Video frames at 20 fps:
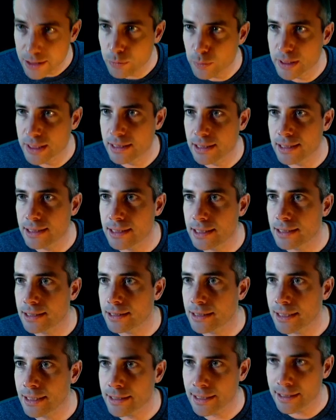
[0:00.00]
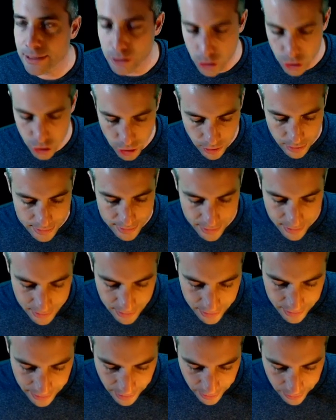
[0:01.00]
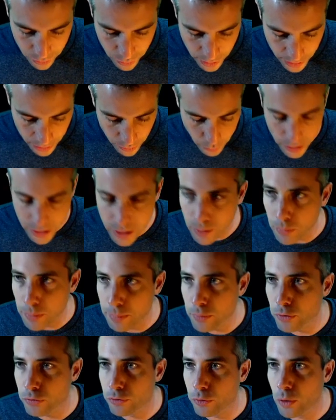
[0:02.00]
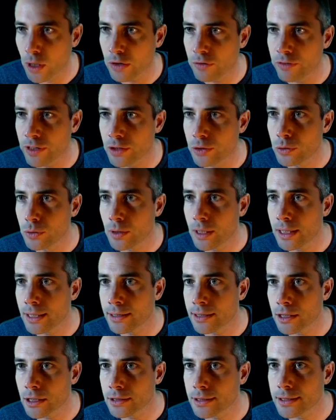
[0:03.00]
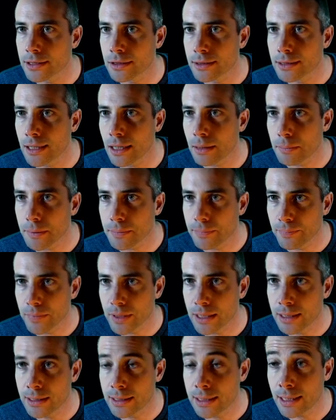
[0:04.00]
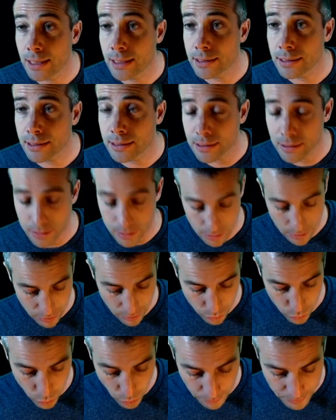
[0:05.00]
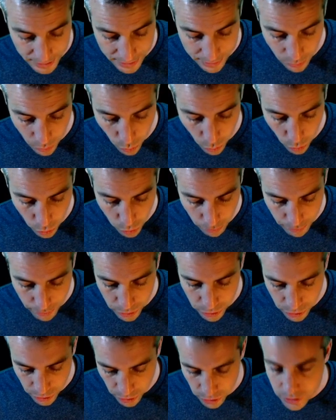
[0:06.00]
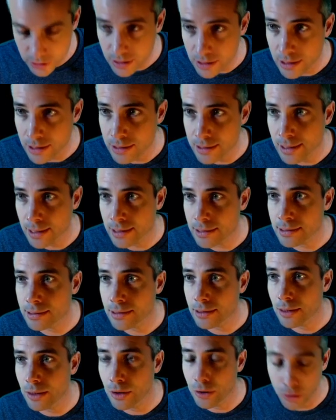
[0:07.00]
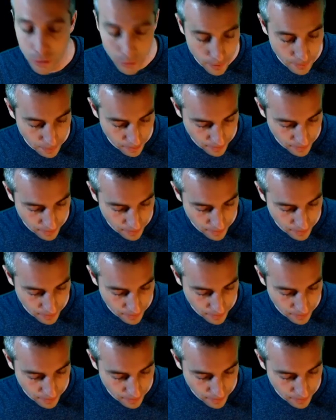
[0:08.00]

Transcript: with this data structure is that you can really remove one value in constant time. It takes, to update all the pointers, it takes a